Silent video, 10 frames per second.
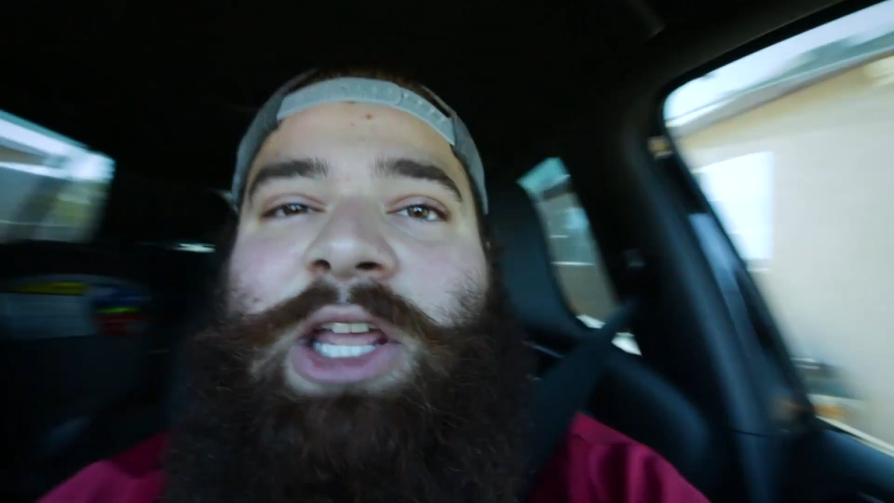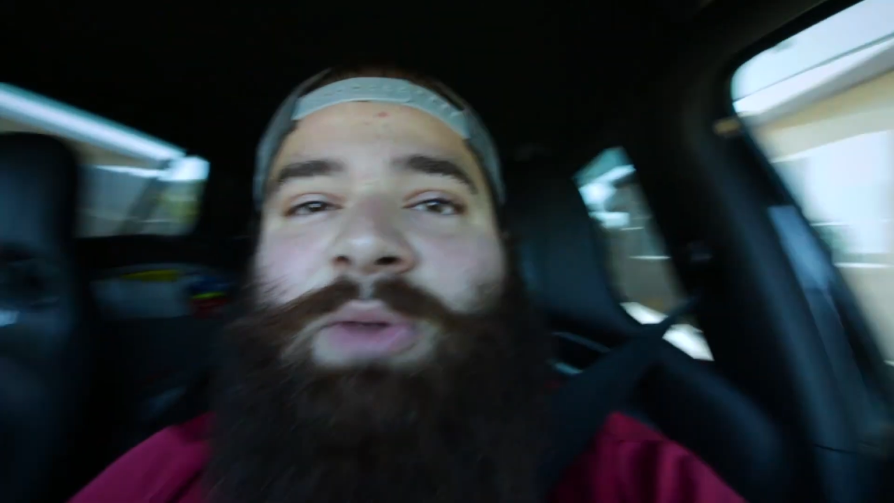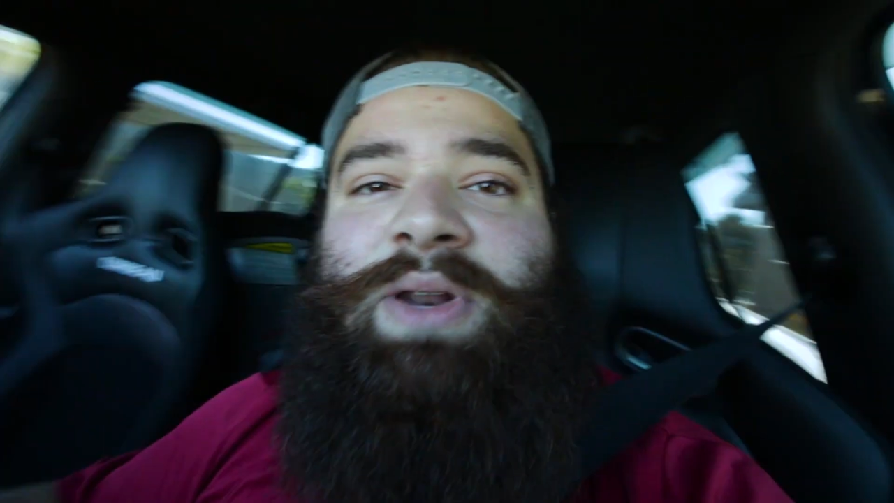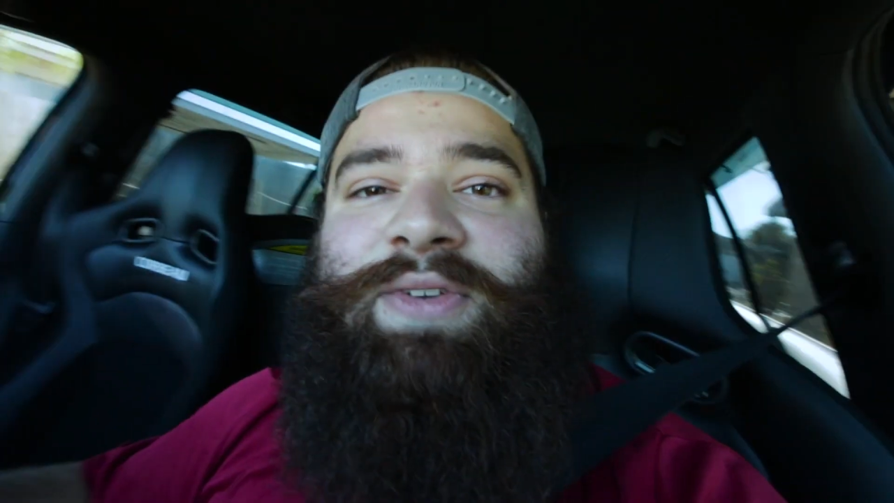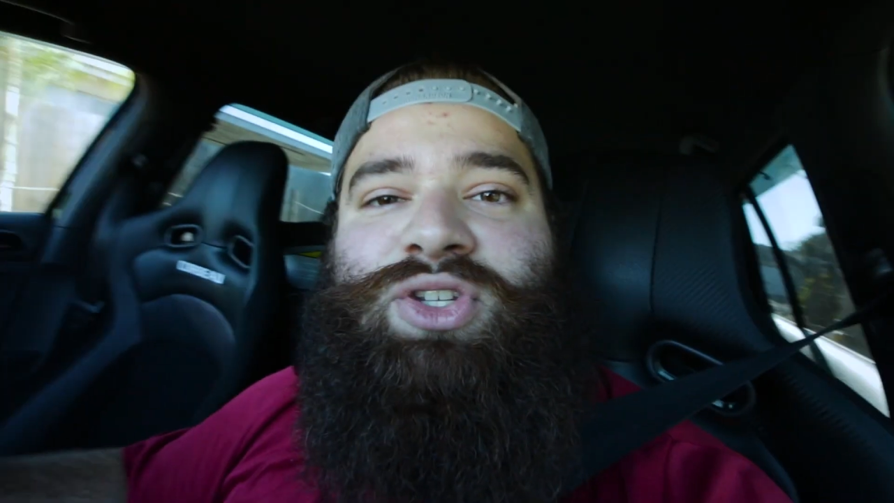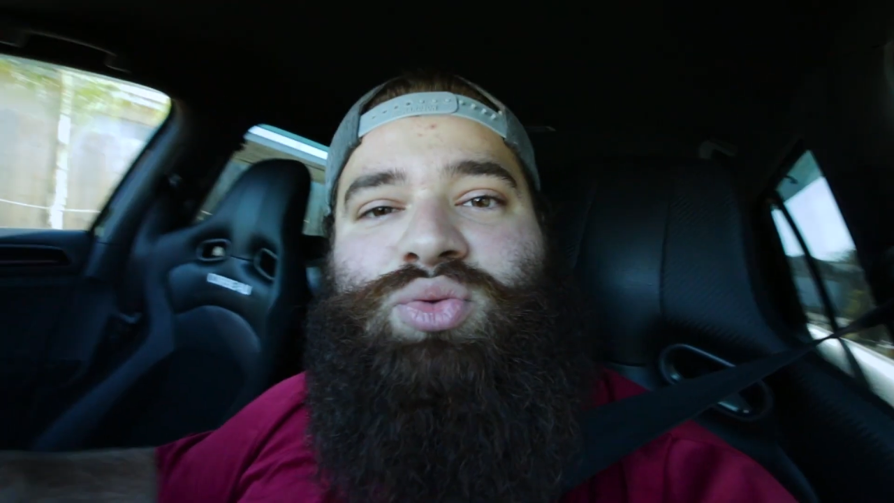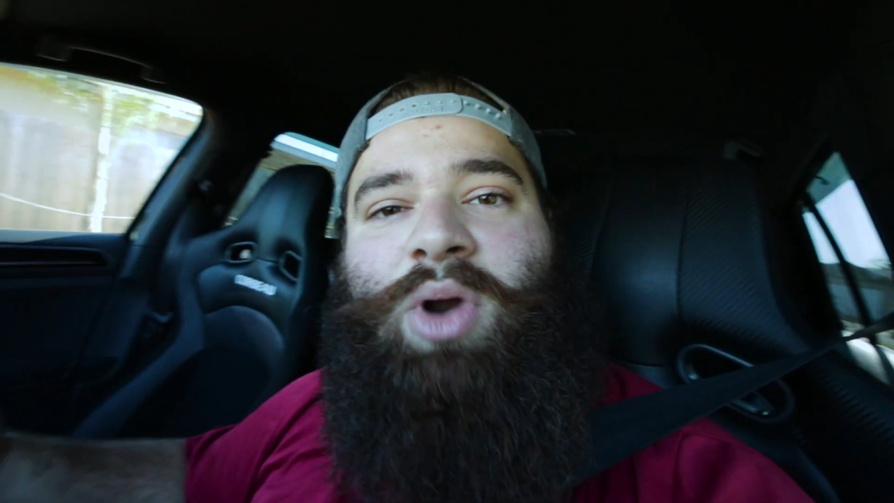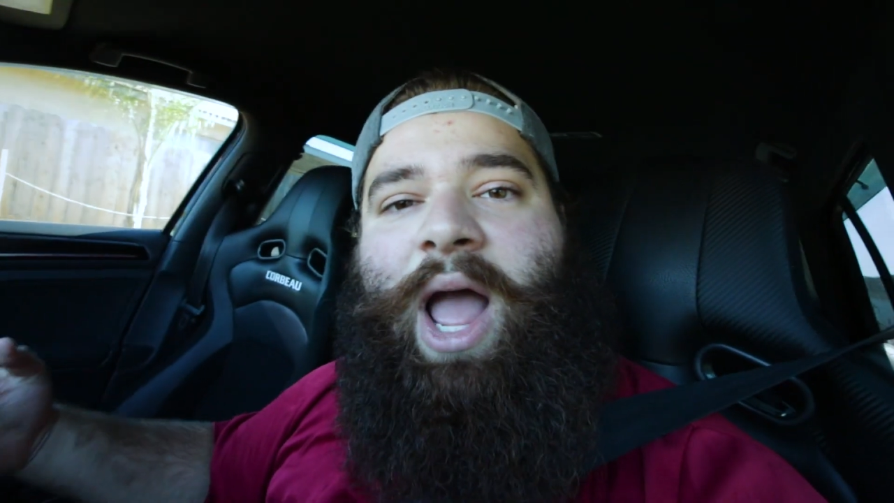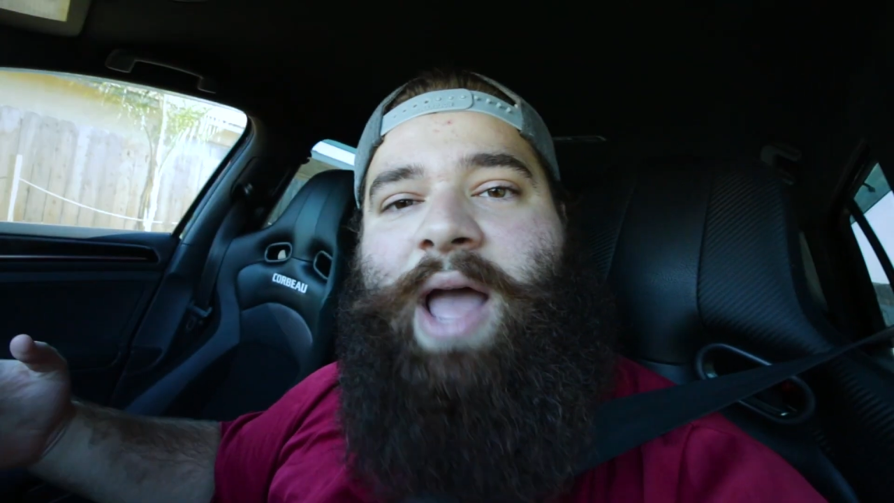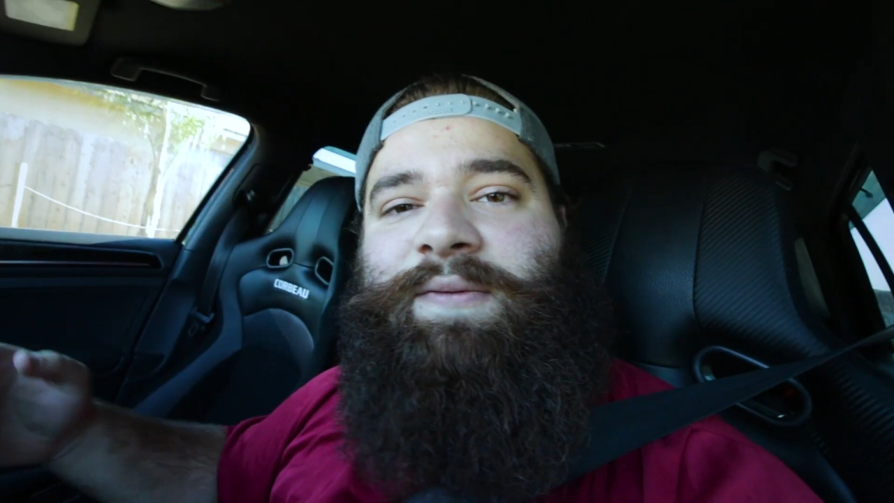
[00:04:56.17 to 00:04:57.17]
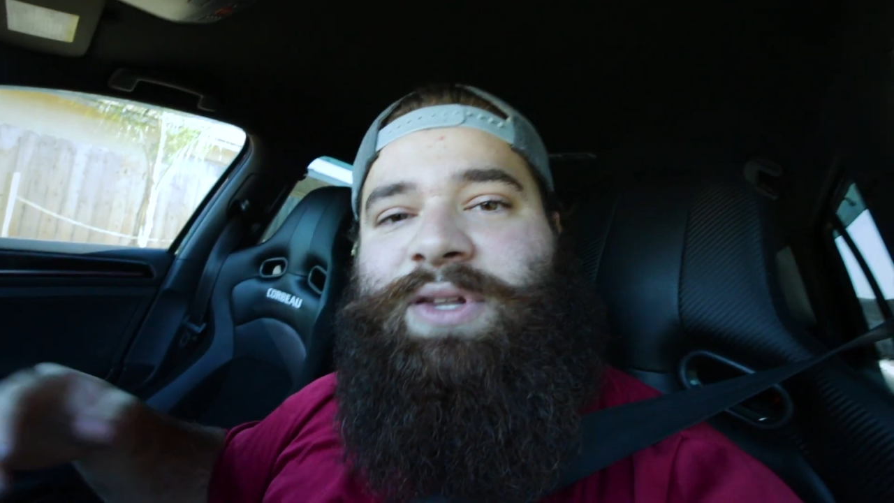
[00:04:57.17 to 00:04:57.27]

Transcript: little bit of a drive,